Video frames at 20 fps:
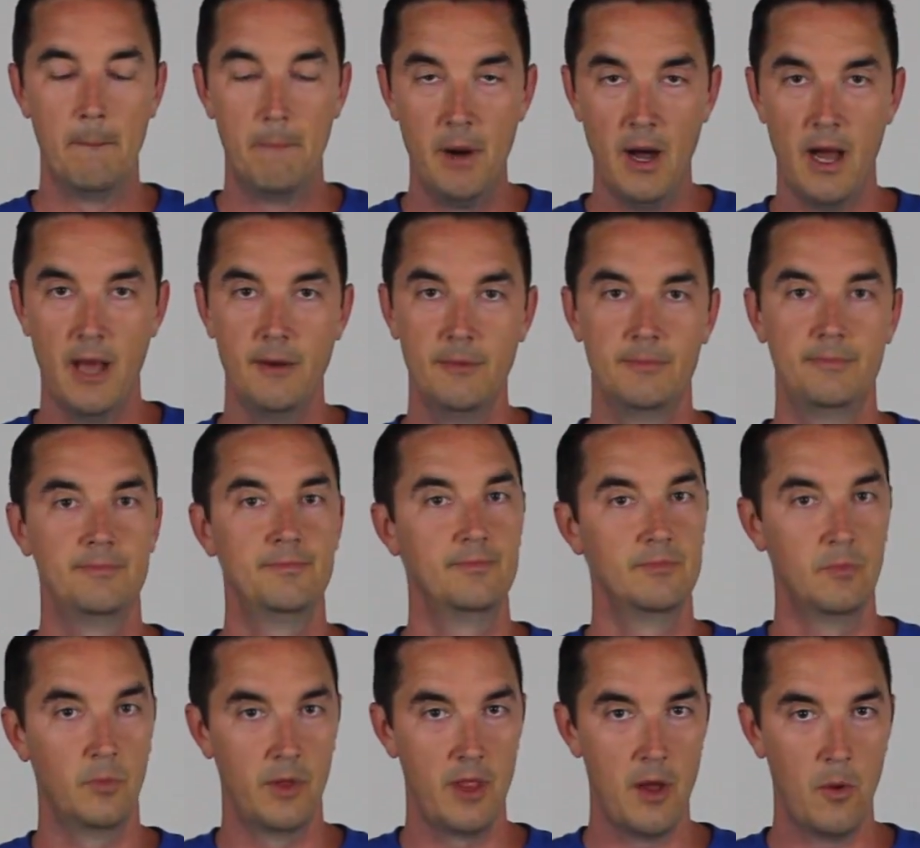But
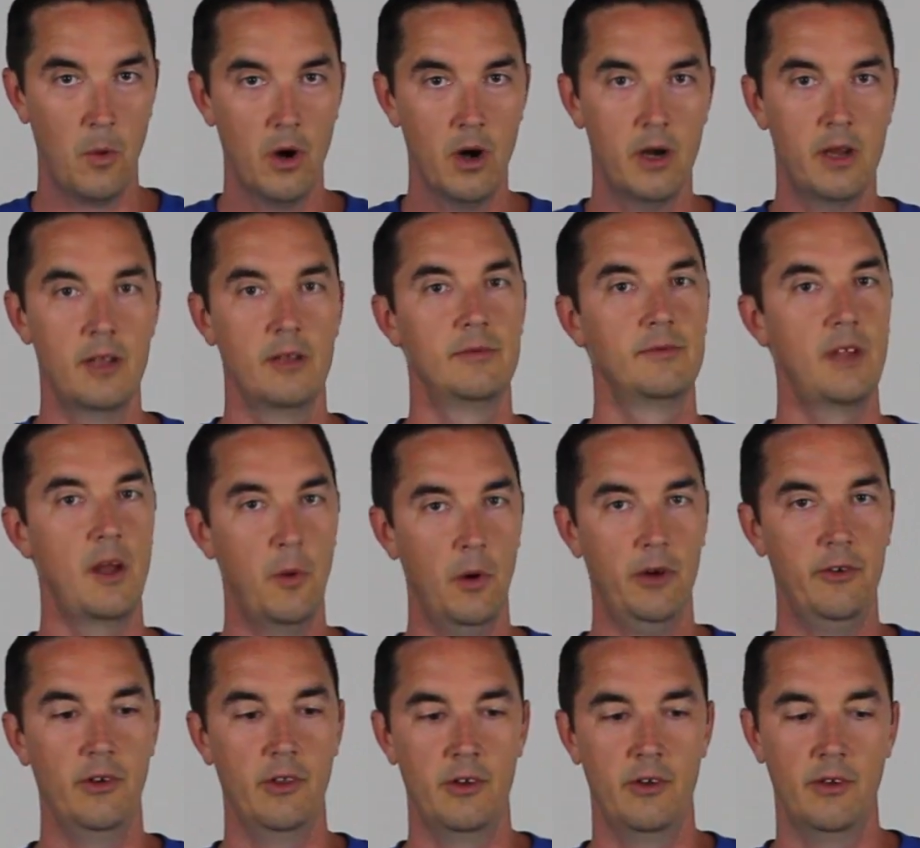when they work, they
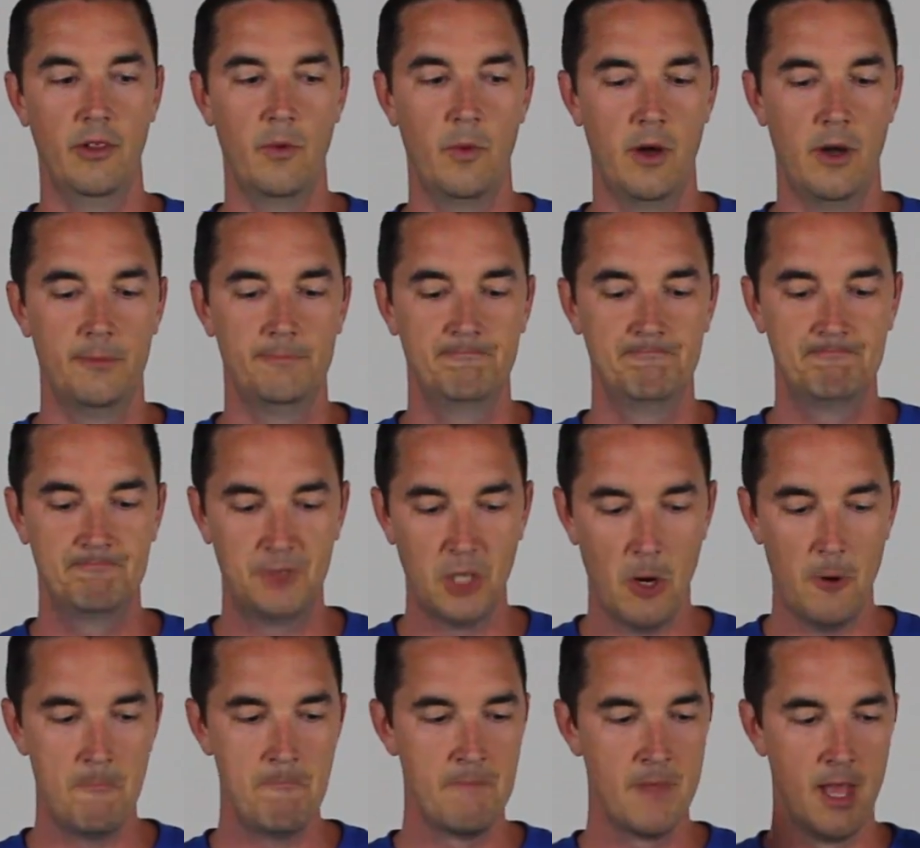work really, really well.
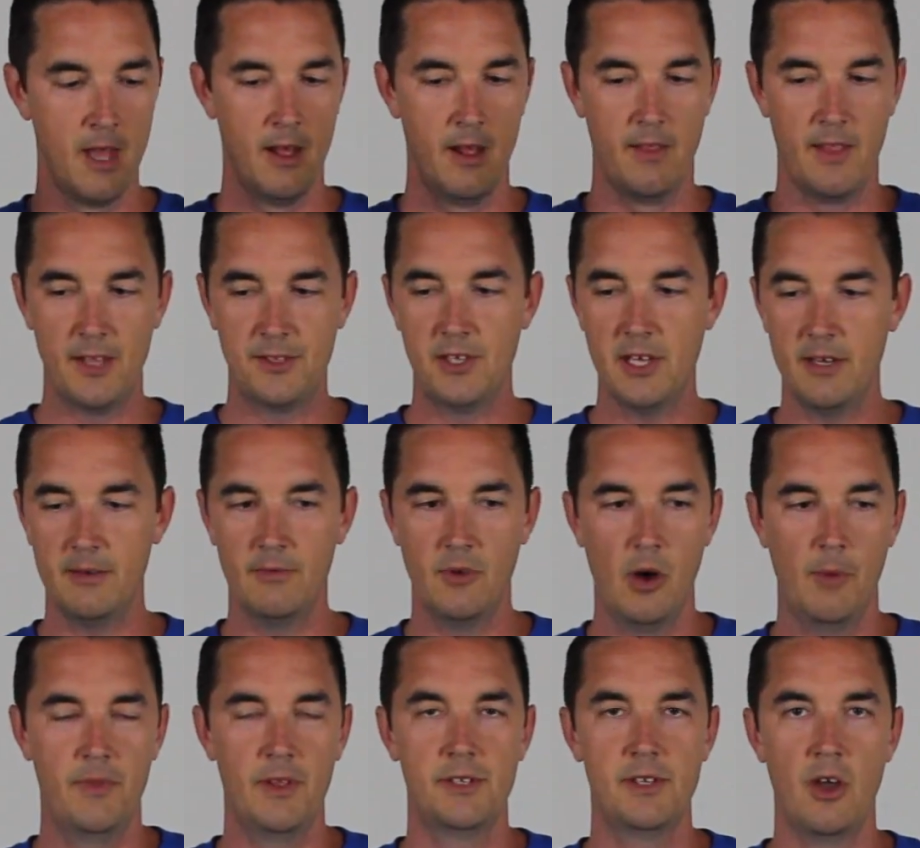So that's it.
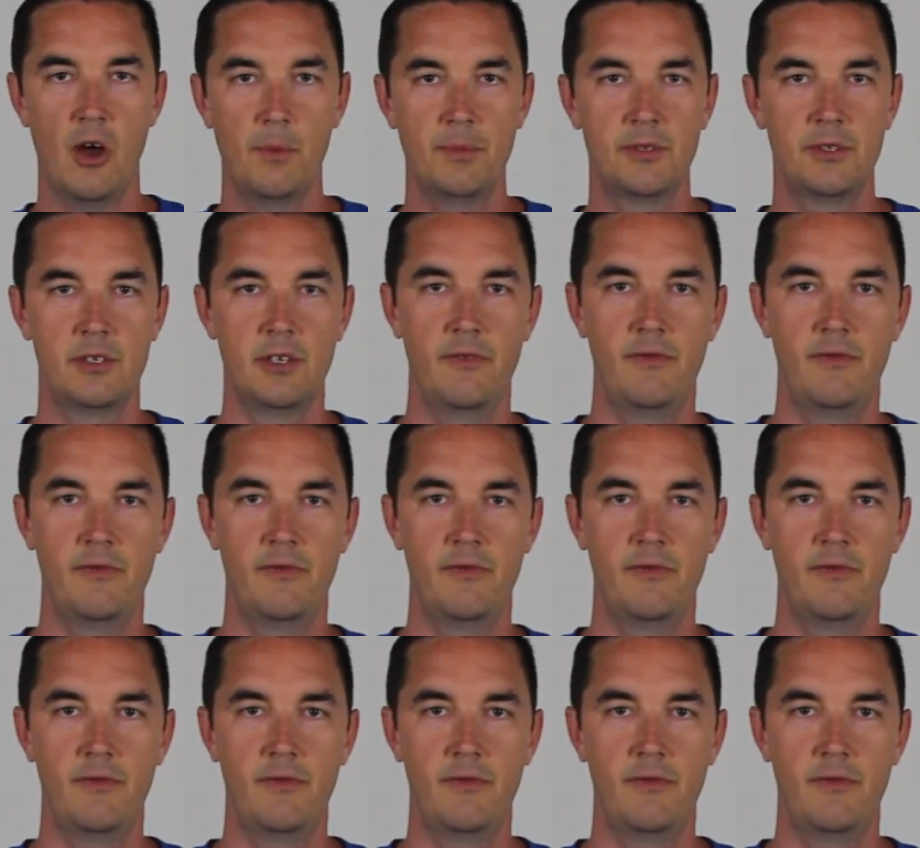Hope this helps.